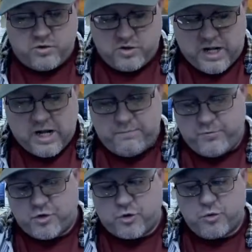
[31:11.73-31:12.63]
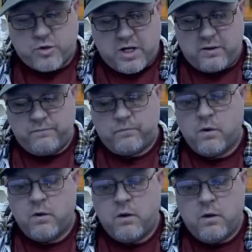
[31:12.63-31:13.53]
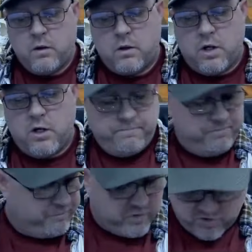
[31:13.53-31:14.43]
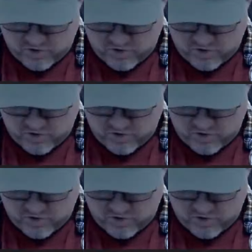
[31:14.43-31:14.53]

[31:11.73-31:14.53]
knob screw thing. Some